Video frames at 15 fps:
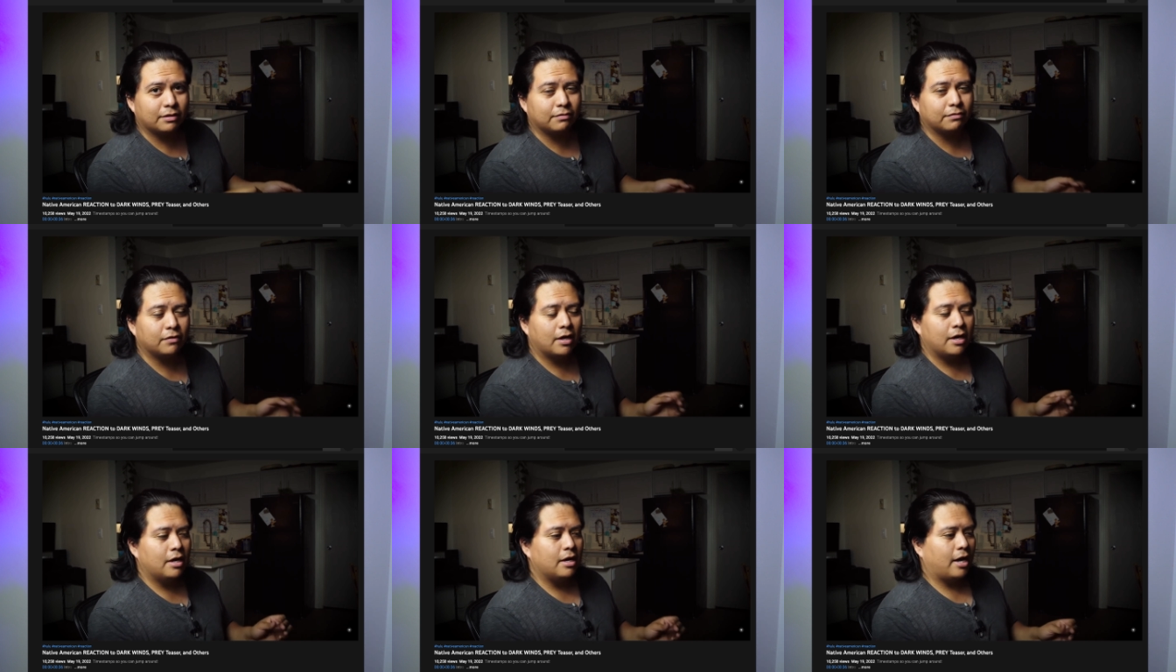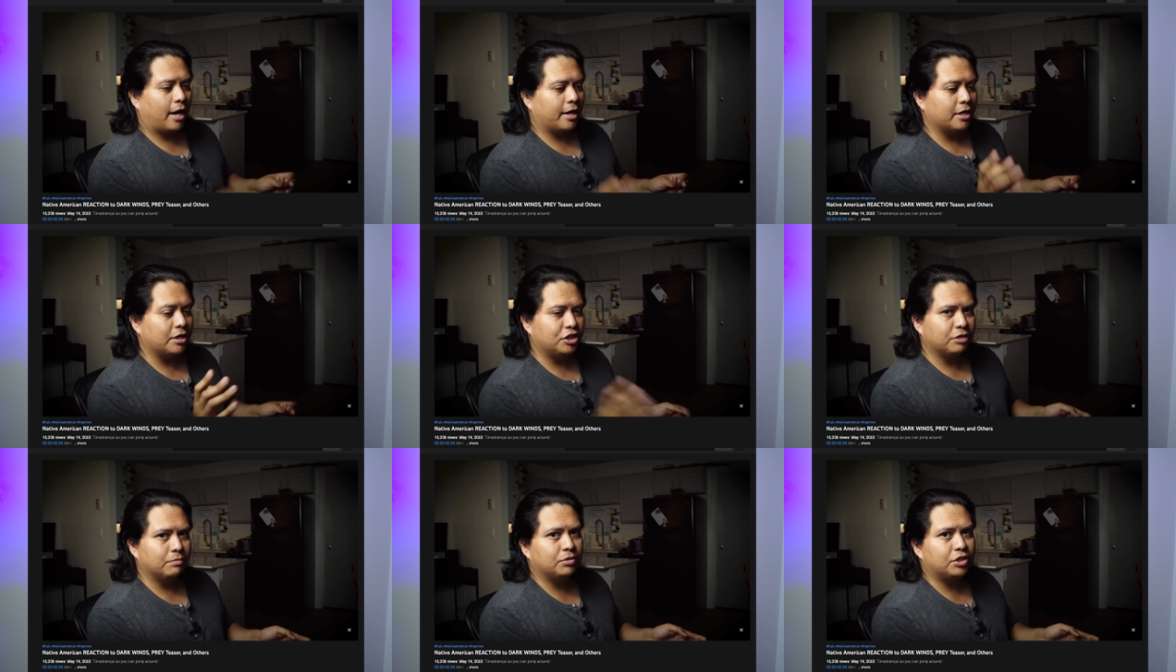around
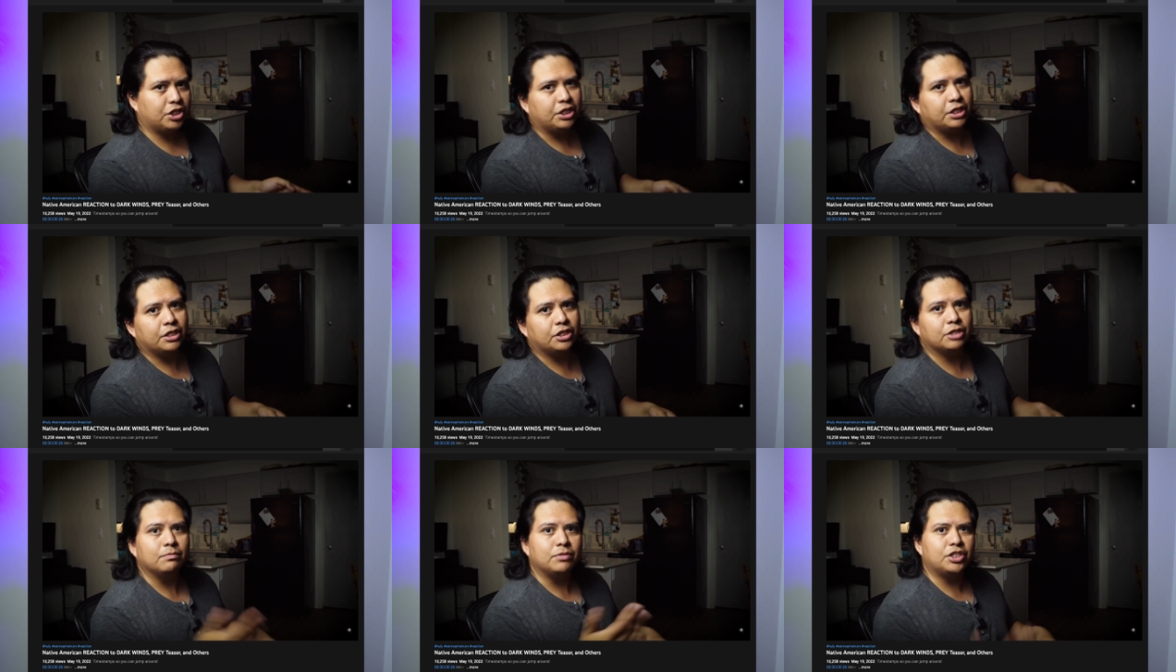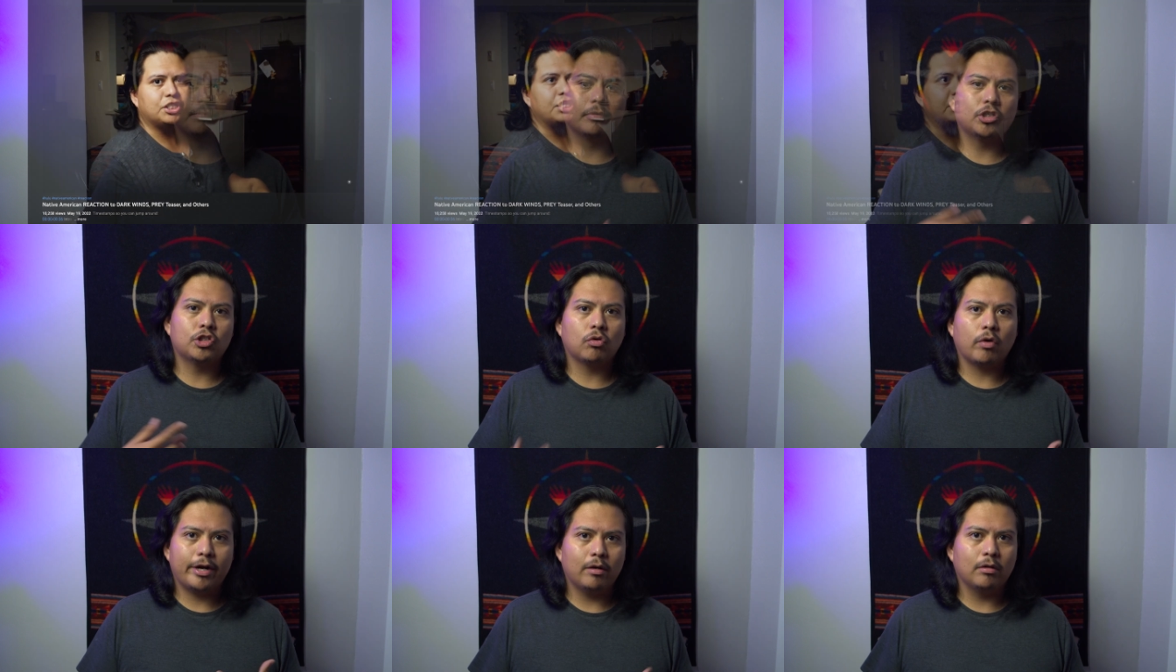with the
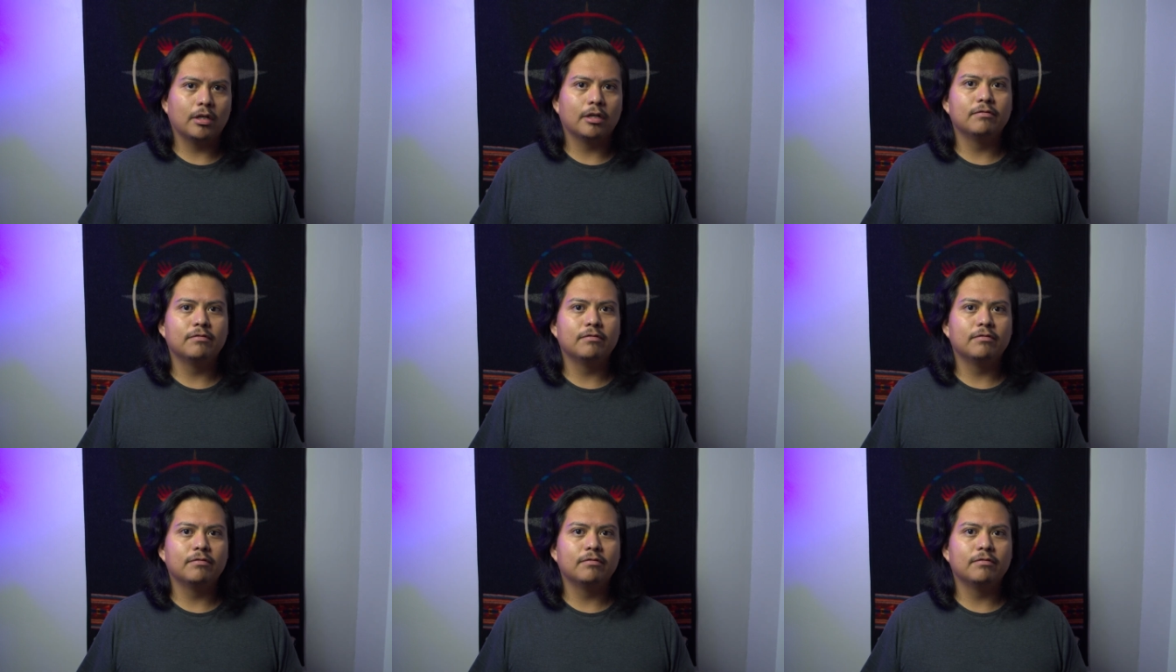portrayal